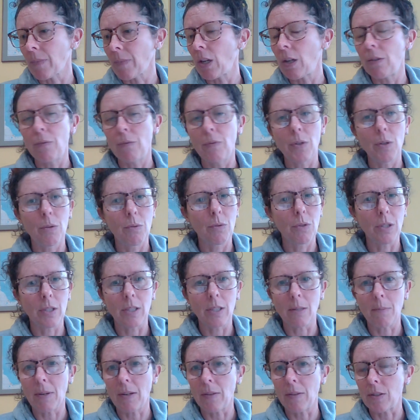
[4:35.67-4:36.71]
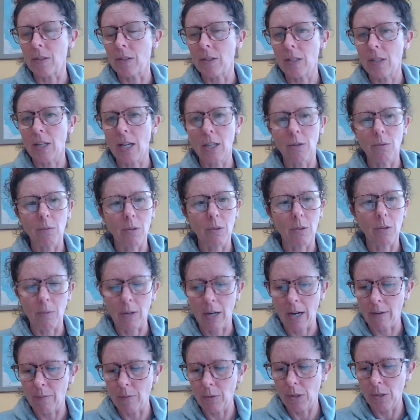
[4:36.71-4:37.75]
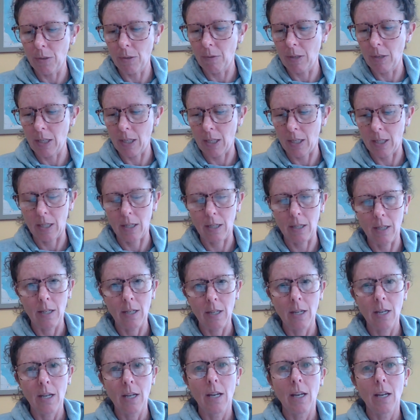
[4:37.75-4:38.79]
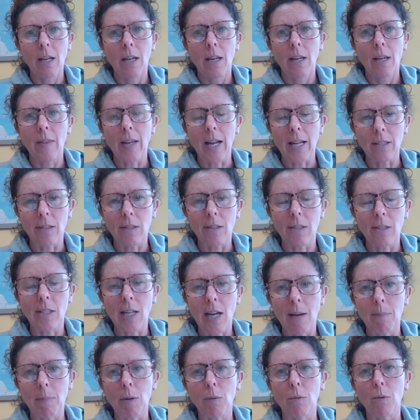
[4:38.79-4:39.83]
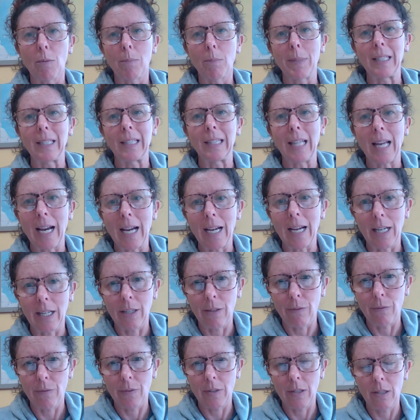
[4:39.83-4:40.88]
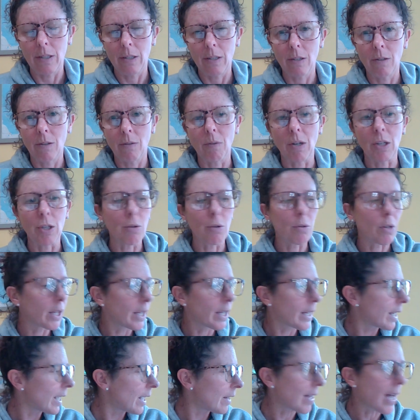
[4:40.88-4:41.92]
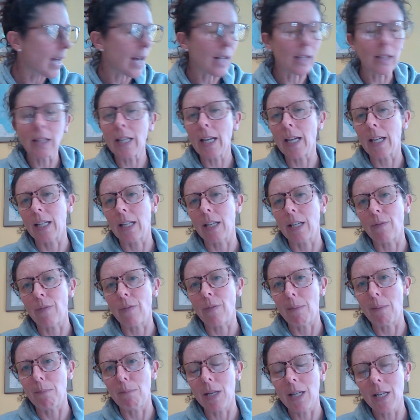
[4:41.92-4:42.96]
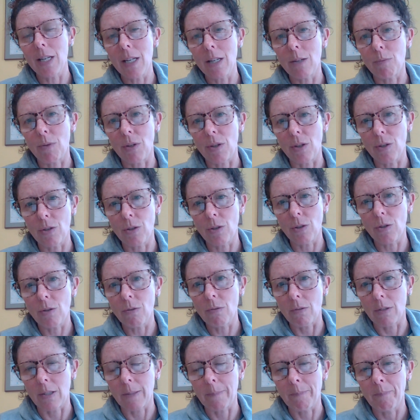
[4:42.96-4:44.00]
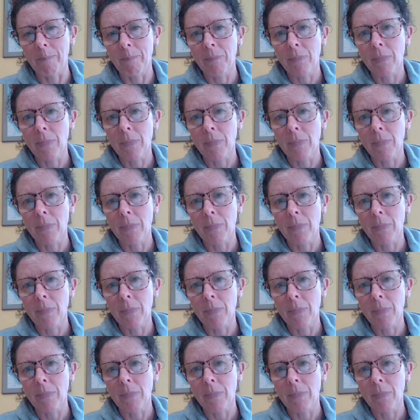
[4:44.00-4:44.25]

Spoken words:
confusions about the schedule, whatever you need, that's the time it will be live. When you click on that link, if I'm meeting with a student,